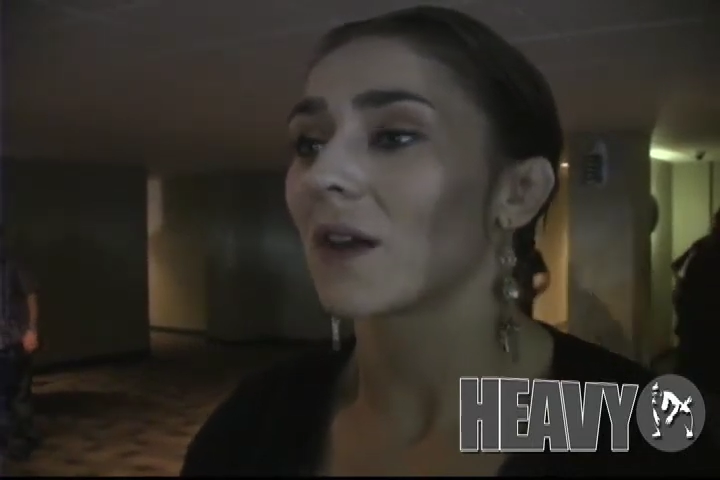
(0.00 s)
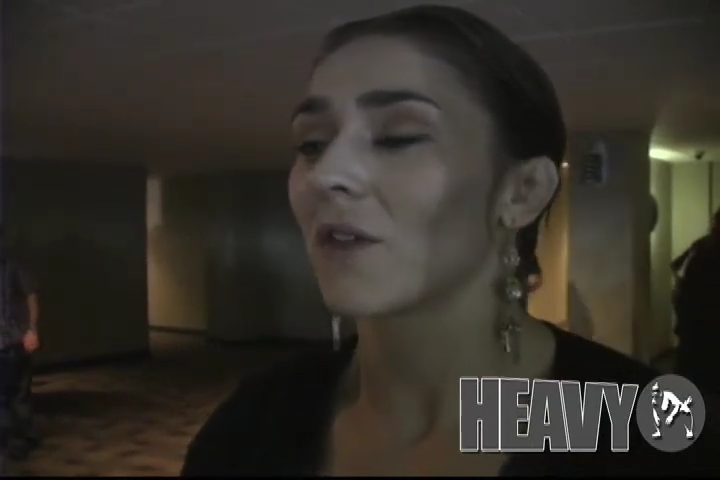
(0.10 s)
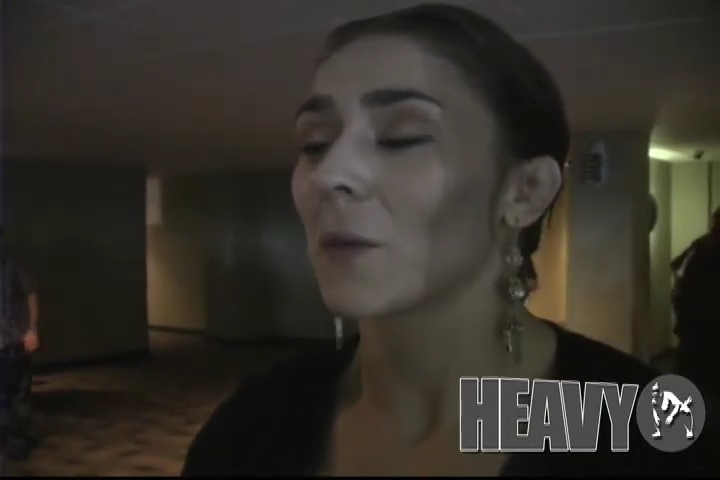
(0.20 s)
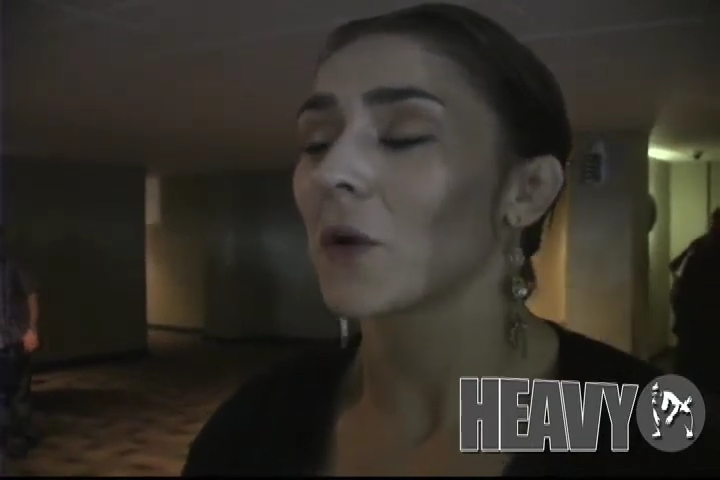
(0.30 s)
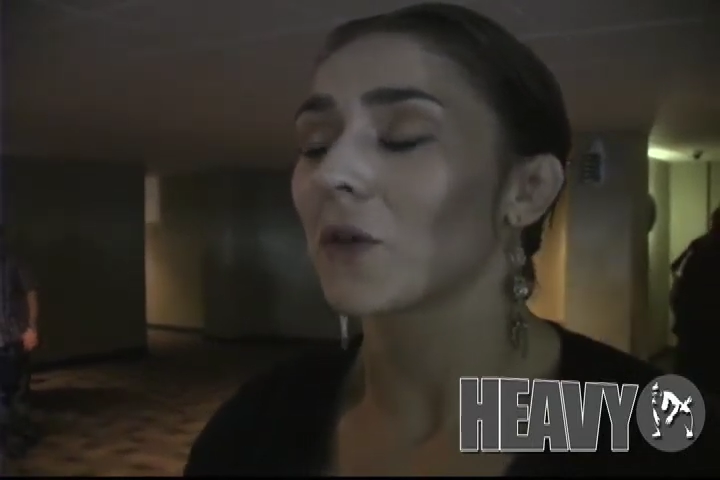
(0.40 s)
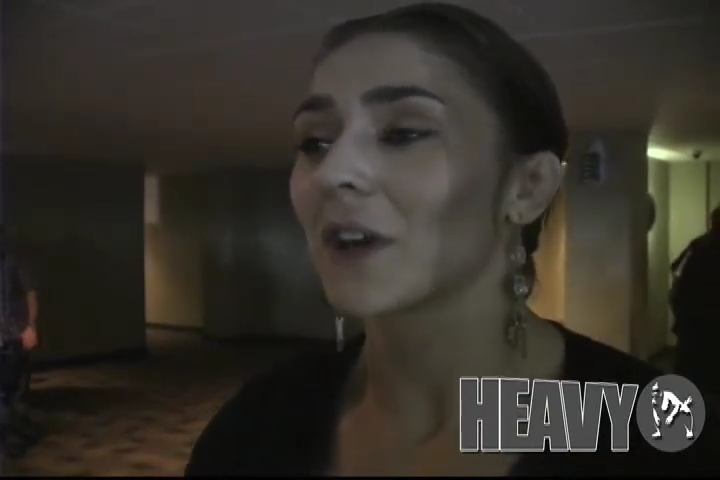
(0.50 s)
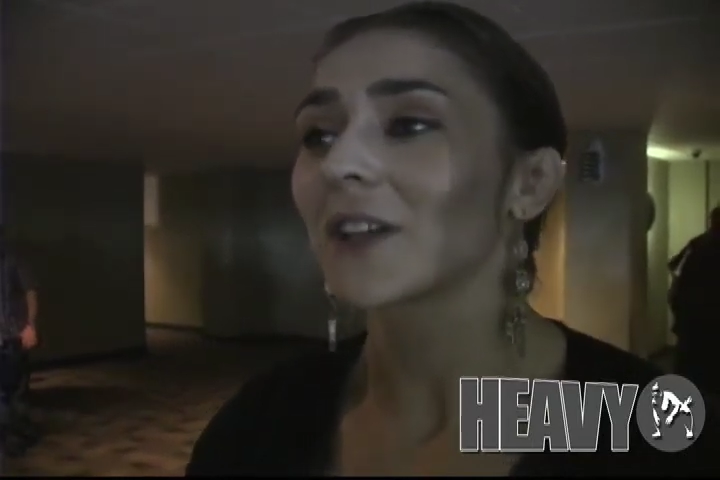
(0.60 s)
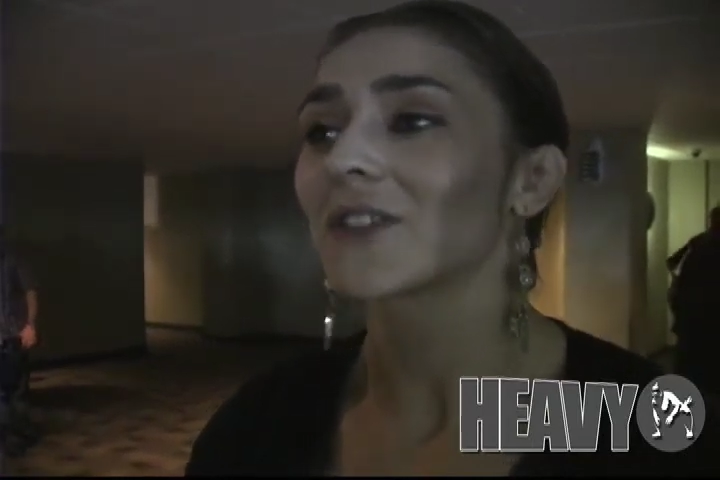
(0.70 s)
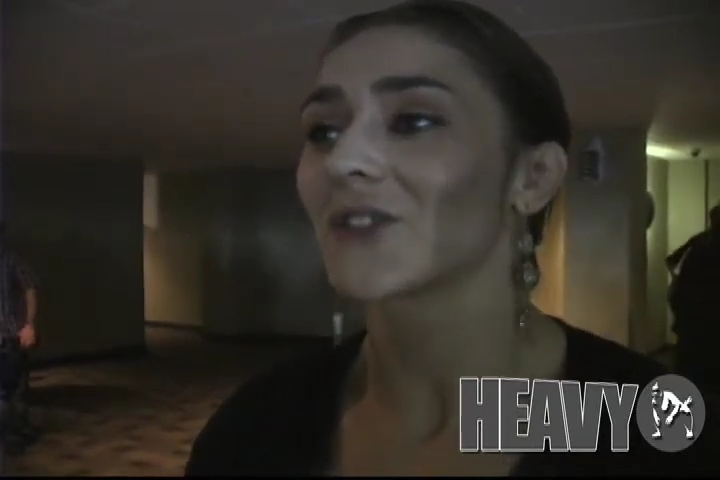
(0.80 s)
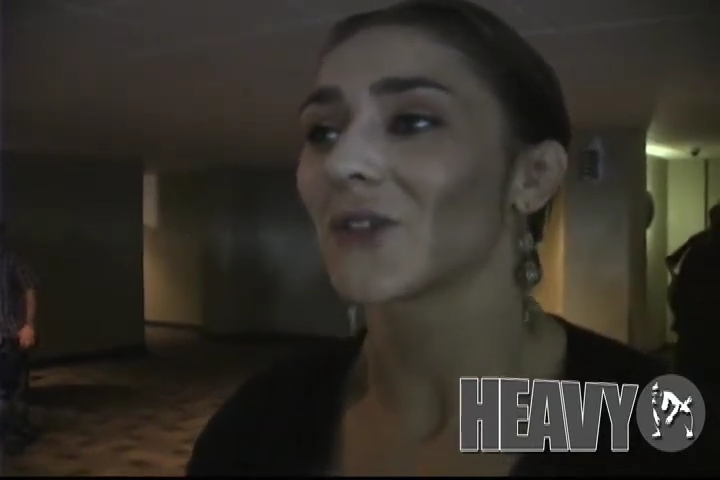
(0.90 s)
if I'm
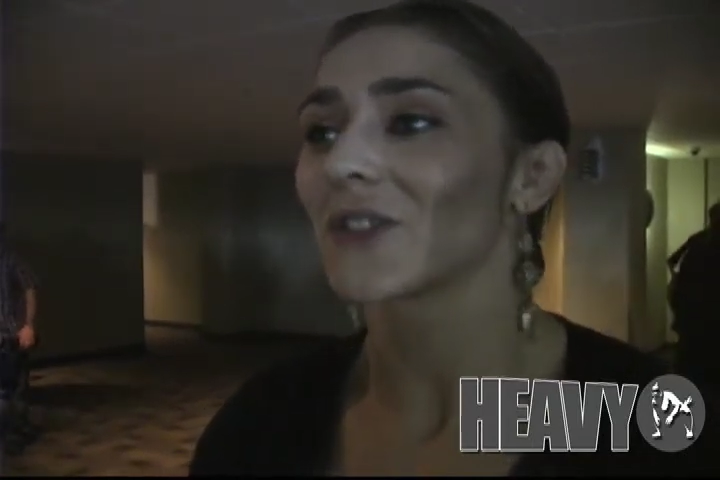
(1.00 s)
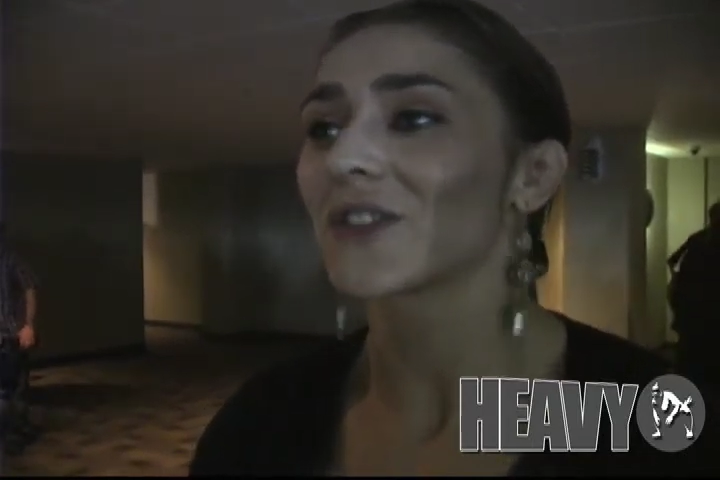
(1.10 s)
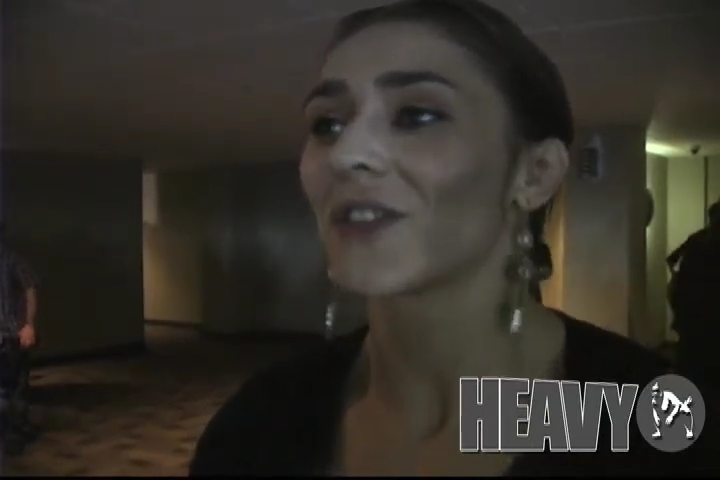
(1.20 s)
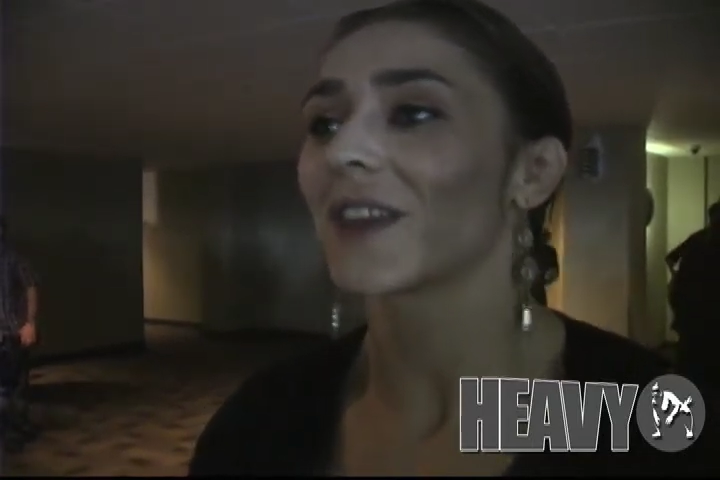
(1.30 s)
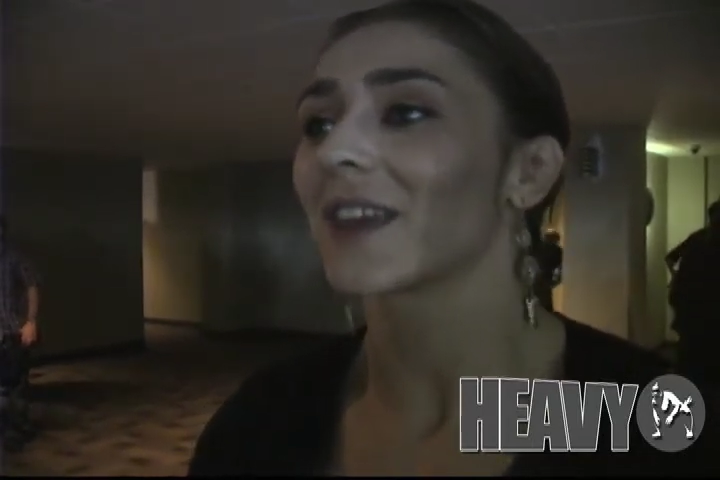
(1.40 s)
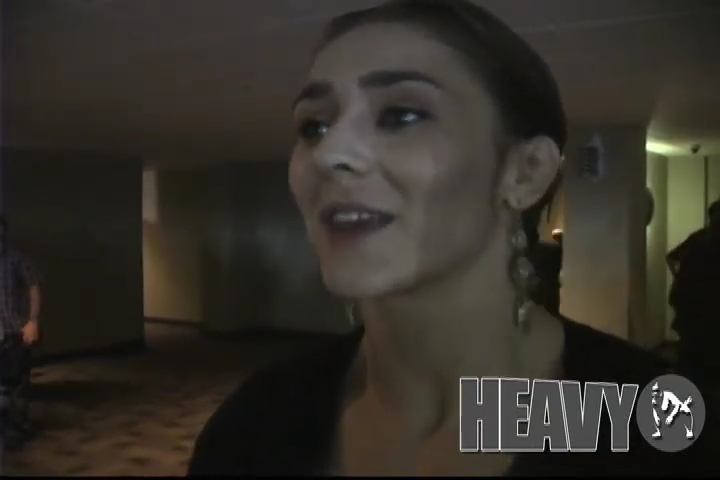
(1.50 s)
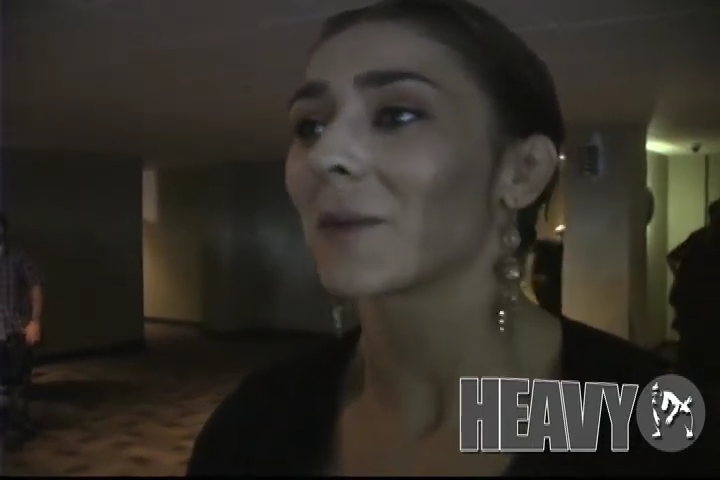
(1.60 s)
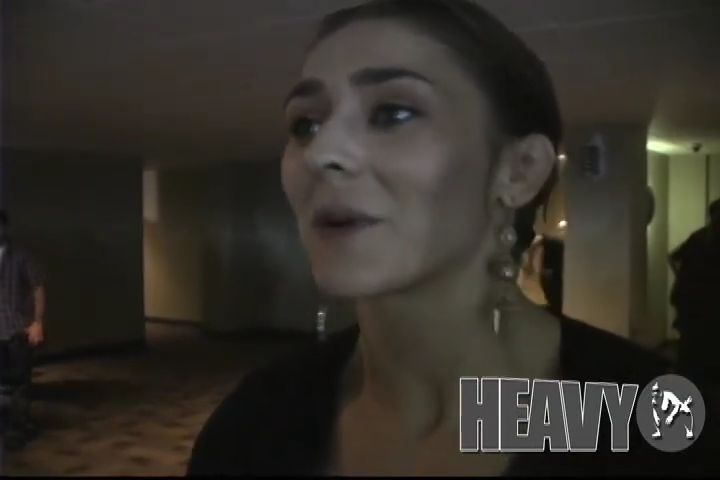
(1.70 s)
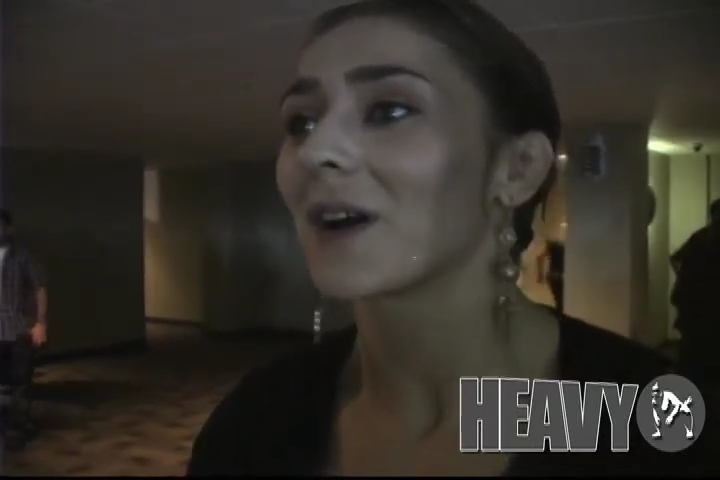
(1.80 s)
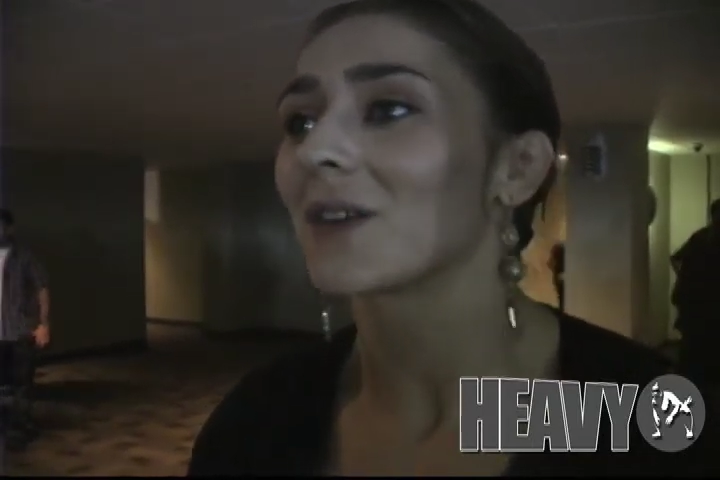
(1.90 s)
correct, Scott is
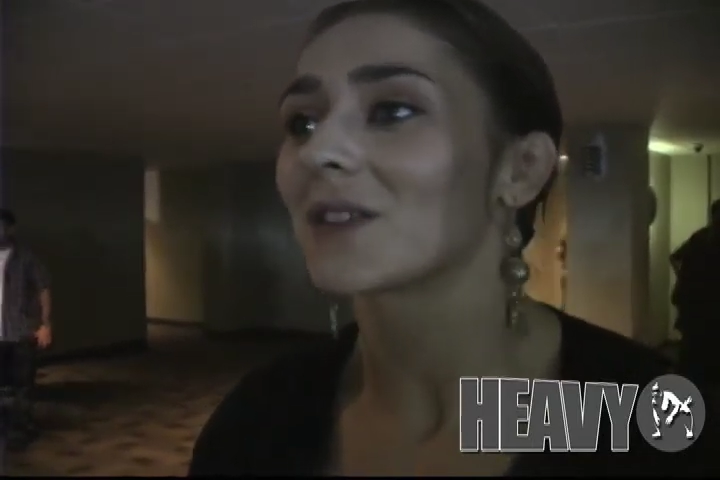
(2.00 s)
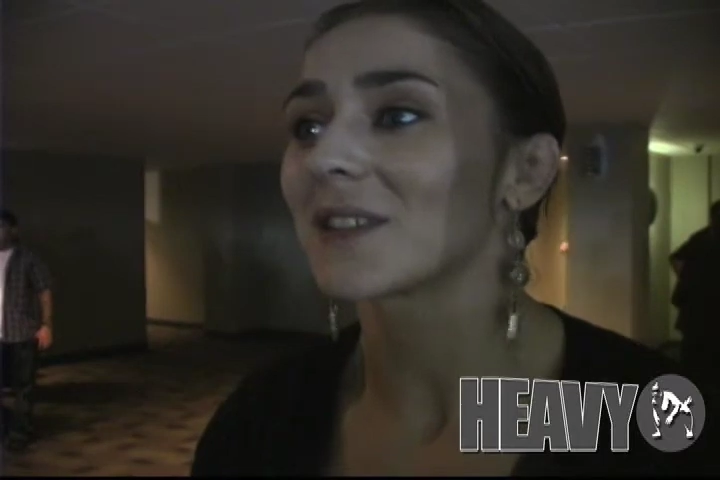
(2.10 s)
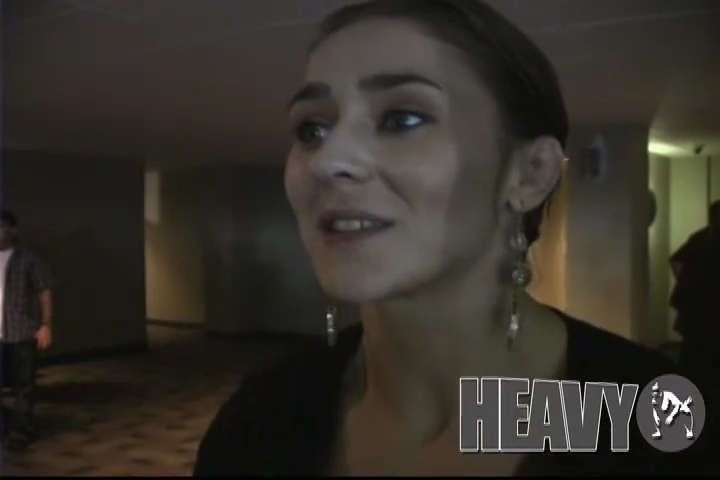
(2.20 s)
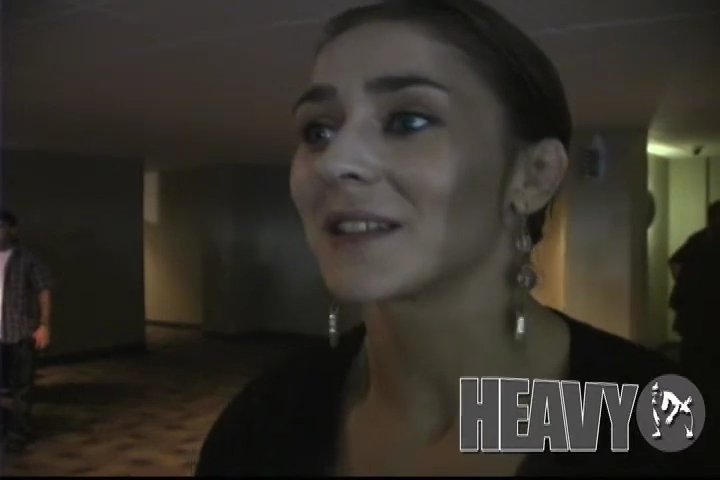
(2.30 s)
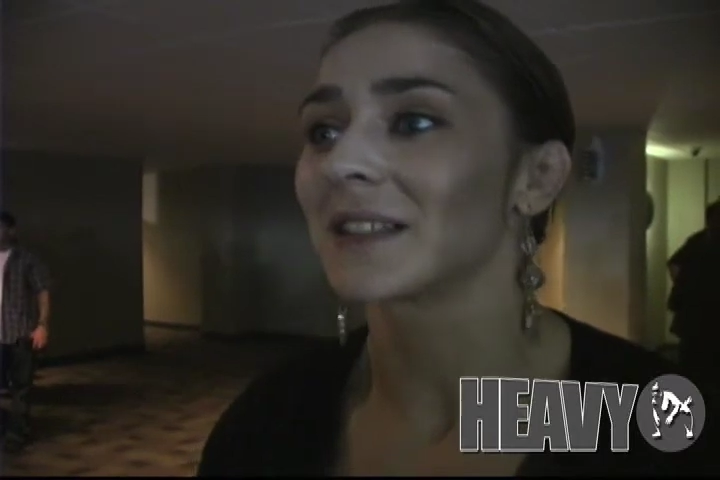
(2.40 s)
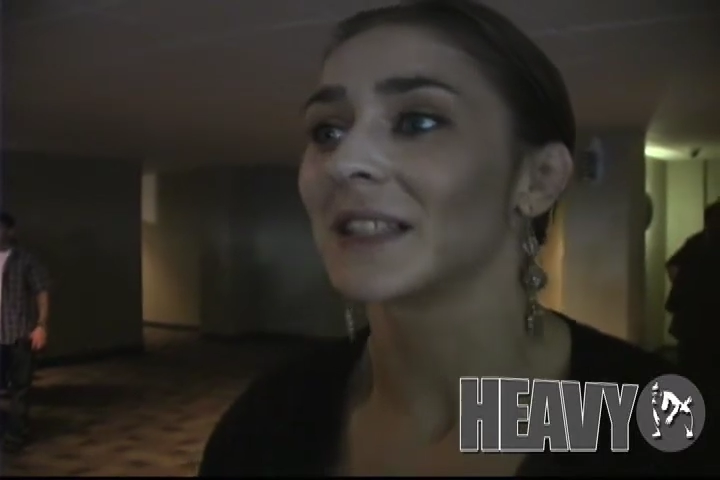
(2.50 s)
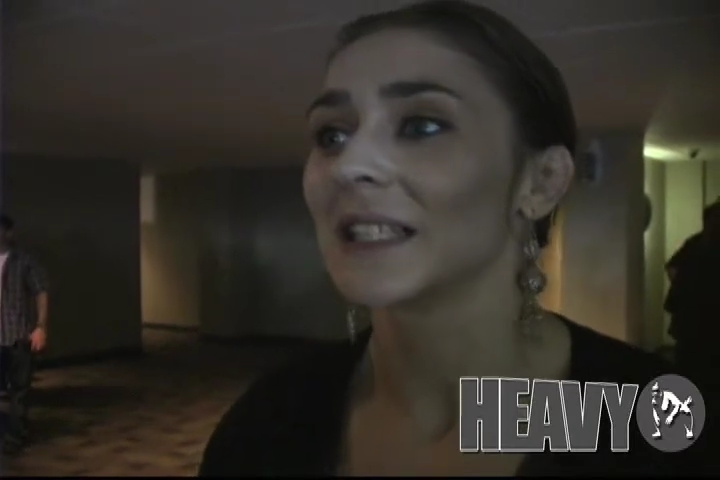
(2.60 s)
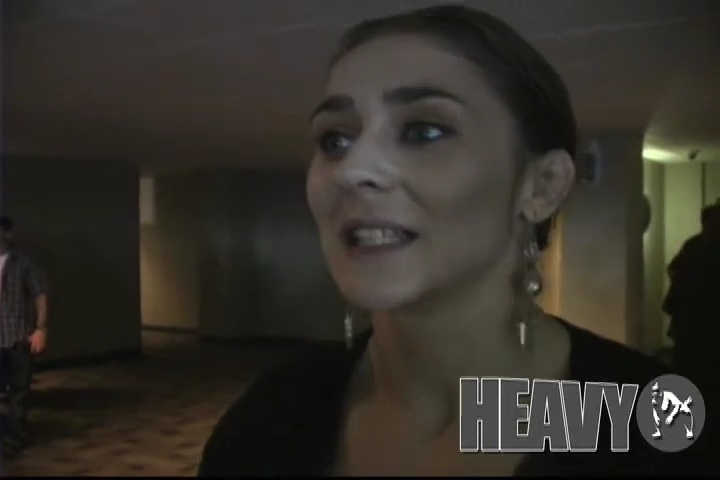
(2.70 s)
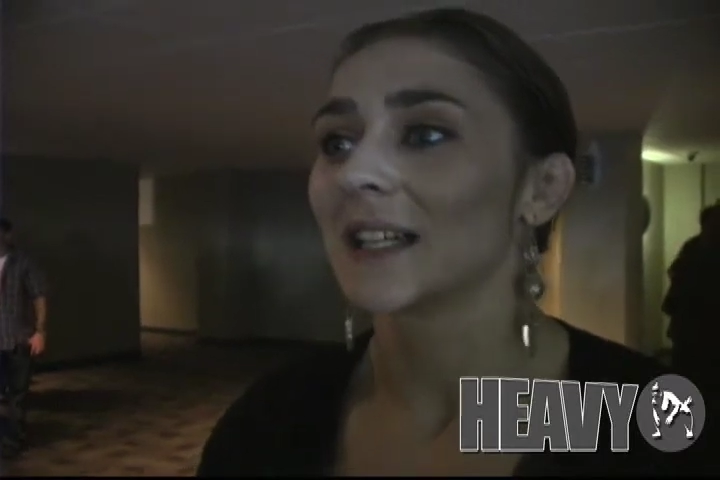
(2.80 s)
thinking about uh,